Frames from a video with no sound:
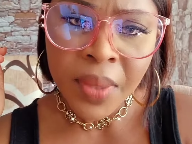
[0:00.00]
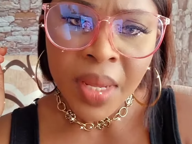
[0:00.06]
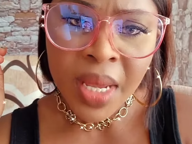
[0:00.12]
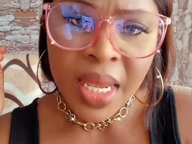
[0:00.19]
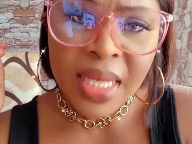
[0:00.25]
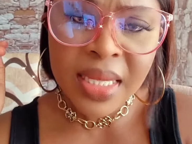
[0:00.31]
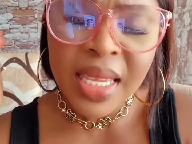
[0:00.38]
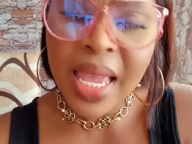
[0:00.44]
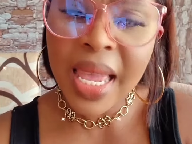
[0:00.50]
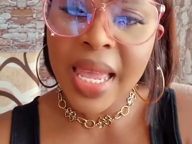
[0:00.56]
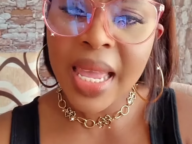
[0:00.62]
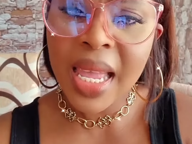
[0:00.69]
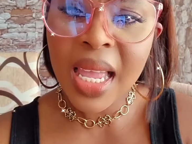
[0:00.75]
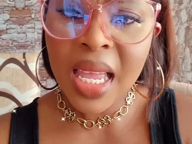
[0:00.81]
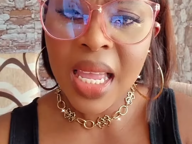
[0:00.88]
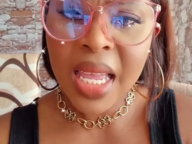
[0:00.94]
He said,
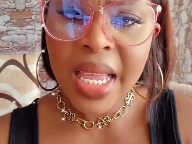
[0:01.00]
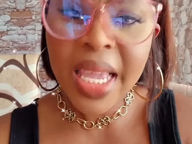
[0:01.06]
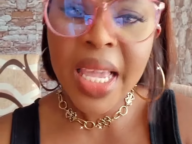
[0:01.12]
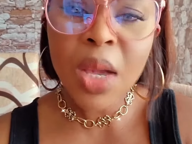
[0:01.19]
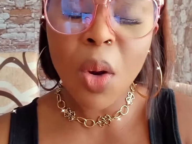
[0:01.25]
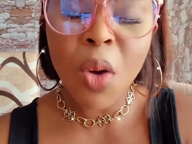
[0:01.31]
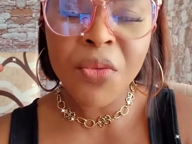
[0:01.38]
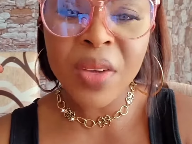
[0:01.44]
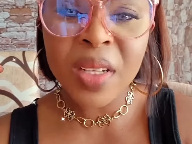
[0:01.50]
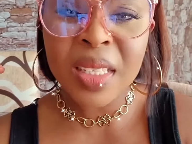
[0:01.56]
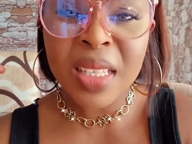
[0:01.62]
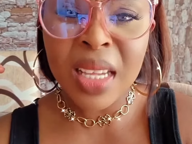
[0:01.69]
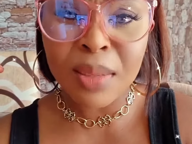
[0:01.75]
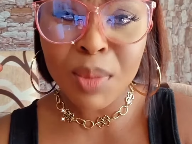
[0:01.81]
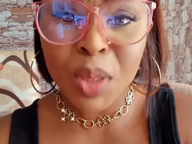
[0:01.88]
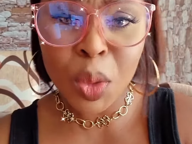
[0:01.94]
eh, he convert
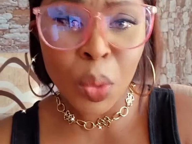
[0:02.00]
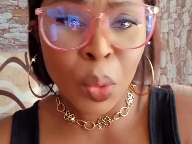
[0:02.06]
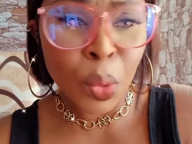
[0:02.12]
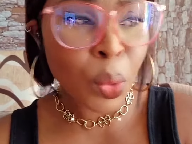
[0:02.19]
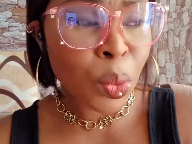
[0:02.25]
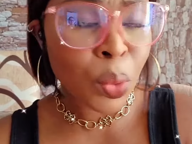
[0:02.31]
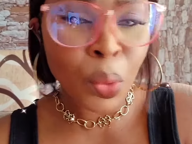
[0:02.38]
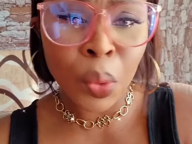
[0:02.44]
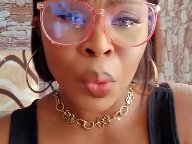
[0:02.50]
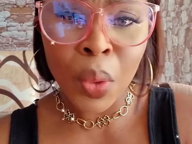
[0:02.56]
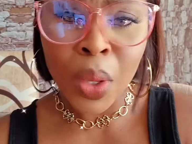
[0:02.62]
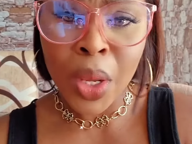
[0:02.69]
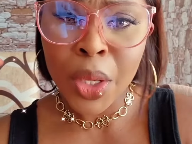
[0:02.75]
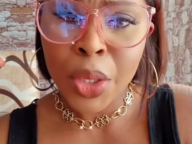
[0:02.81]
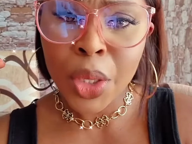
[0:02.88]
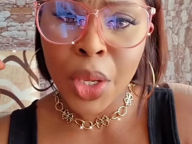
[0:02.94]
into
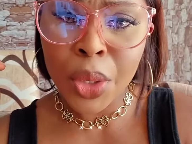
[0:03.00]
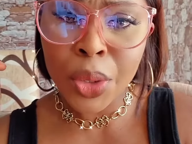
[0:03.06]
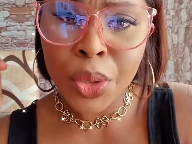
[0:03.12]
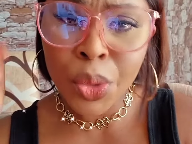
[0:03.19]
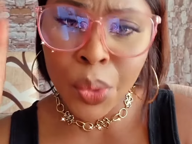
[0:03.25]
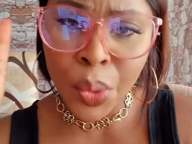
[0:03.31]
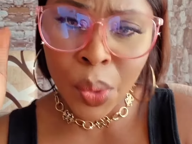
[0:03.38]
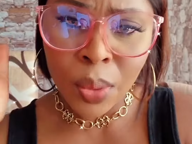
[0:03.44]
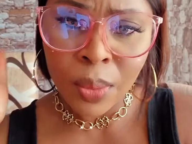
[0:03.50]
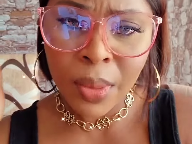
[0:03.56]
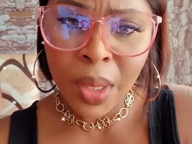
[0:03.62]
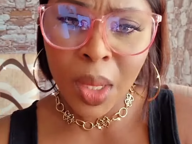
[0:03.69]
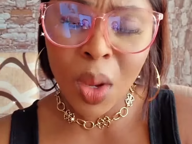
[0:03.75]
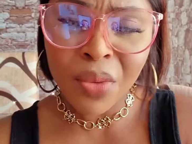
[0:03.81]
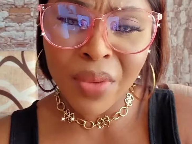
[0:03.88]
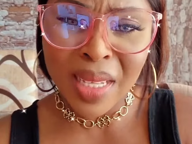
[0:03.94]
euro, he
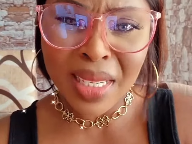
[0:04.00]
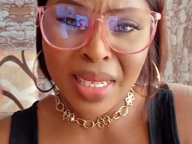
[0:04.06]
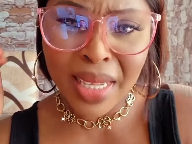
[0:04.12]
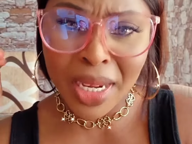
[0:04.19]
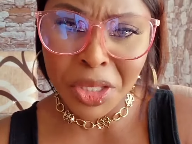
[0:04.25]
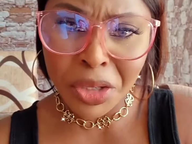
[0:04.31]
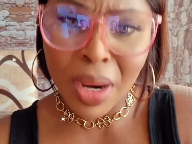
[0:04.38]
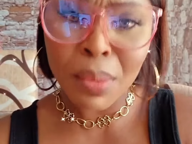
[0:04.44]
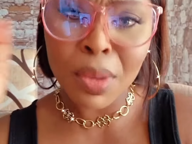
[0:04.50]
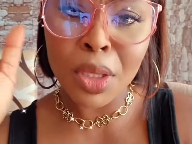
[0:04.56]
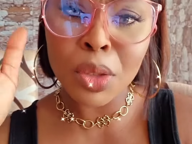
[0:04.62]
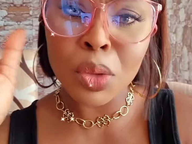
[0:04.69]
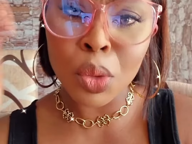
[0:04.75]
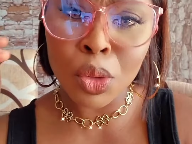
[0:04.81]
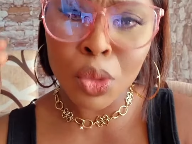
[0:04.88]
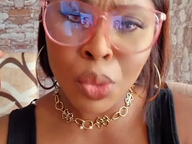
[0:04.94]
convert the Nigeria money
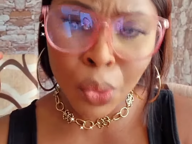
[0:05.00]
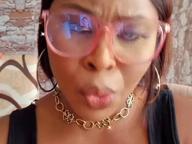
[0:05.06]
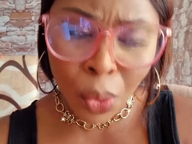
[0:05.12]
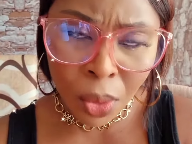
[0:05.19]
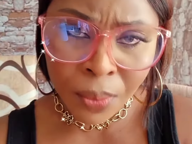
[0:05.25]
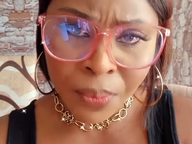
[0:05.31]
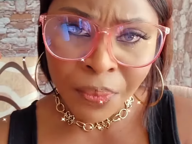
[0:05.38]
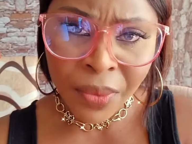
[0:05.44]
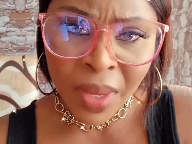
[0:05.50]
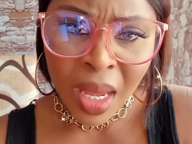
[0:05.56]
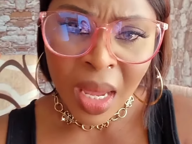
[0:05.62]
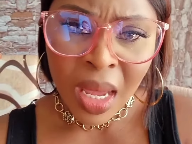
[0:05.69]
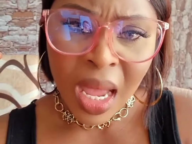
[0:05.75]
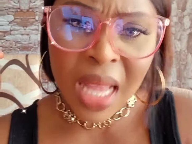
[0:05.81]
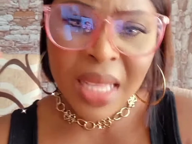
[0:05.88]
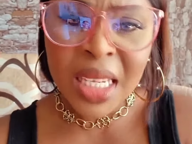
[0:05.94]
to euro.
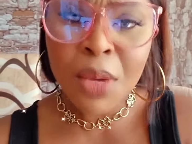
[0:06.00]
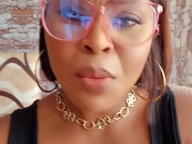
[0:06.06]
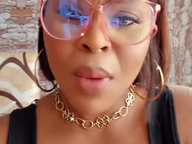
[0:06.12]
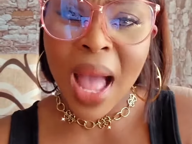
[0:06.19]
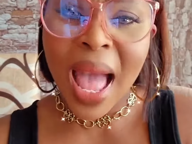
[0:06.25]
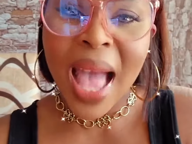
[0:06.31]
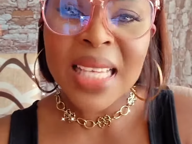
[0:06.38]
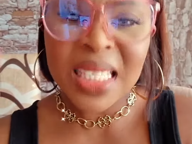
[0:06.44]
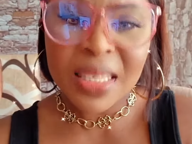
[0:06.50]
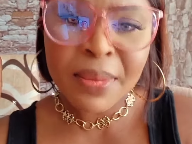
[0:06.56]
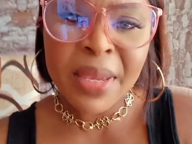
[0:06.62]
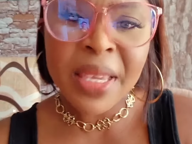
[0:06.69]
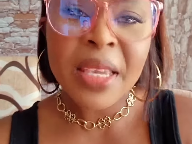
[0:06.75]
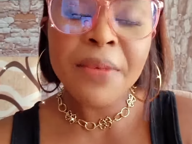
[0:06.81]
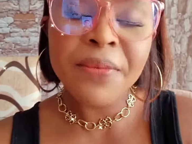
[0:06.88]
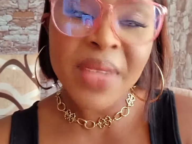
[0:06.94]
And he will ask
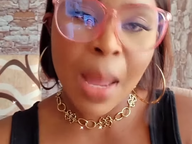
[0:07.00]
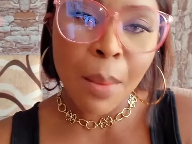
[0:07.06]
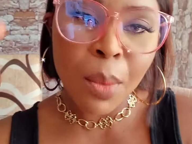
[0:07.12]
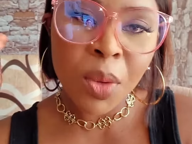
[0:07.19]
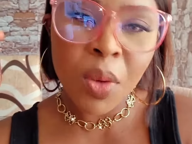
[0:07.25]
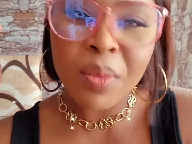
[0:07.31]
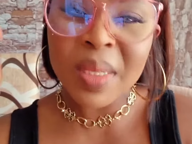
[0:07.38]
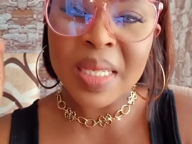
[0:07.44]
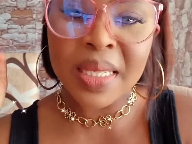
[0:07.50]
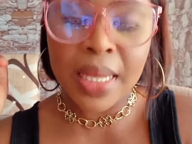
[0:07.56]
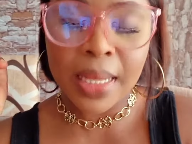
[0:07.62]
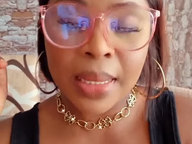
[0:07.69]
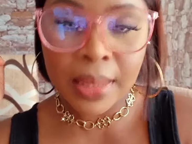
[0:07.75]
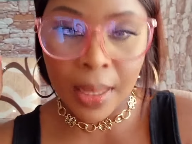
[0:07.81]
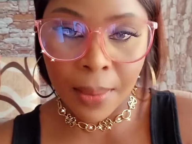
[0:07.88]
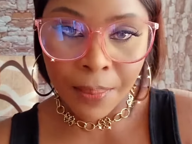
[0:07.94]
me if that money will me
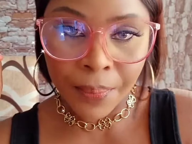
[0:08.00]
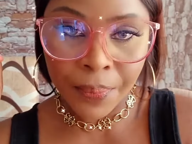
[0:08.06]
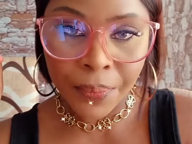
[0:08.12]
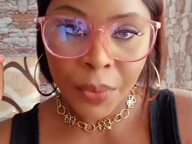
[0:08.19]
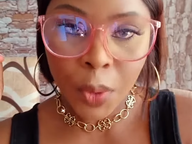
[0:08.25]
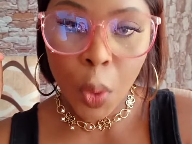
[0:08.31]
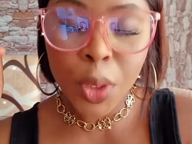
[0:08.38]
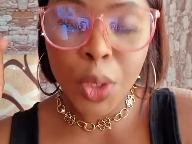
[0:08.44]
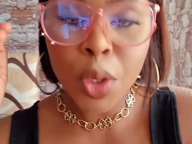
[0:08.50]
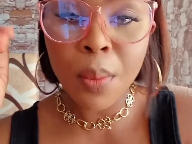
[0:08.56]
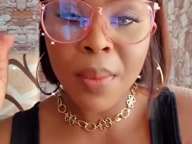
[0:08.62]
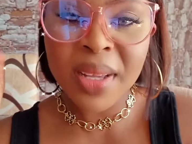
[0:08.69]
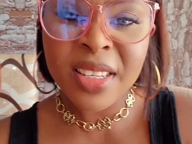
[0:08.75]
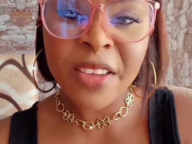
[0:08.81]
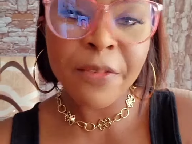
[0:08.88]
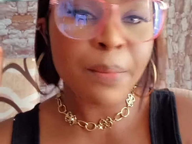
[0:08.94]
send them on a
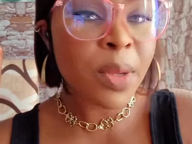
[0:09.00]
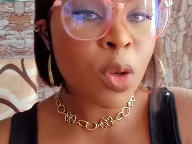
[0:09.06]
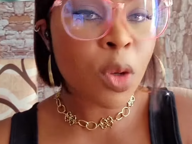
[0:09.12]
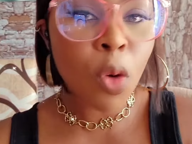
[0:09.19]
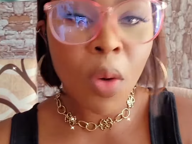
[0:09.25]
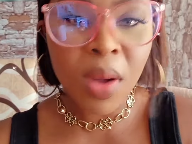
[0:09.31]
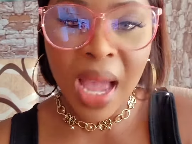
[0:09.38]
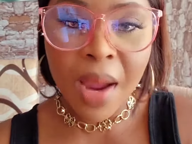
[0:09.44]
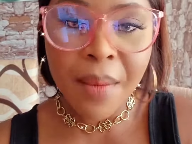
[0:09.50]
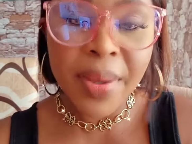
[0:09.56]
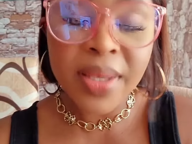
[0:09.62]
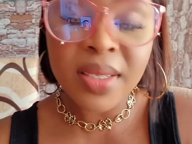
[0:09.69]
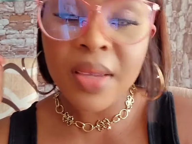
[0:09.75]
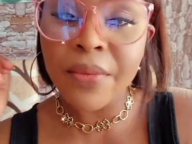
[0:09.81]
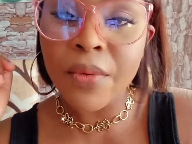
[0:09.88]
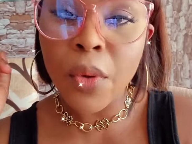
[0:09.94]
normal day, if me go carry
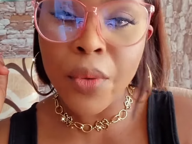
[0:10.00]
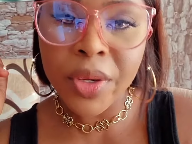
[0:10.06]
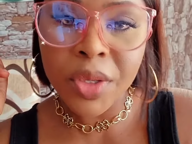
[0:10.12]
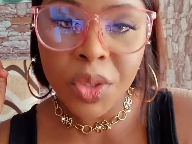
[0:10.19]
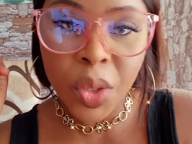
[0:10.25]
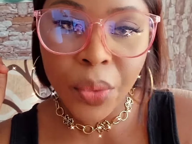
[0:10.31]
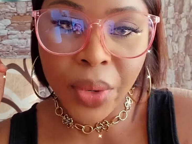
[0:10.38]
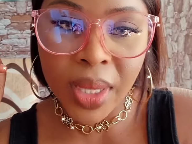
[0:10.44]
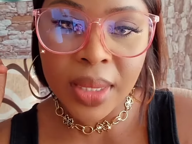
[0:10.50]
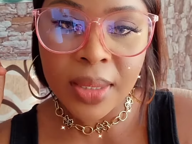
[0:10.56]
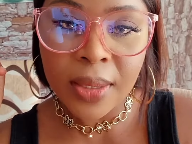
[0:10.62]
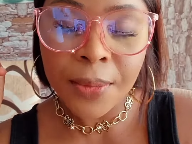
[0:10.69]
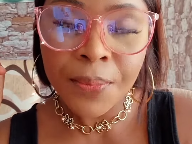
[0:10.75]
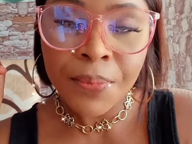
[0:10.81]
myself, go restaurant.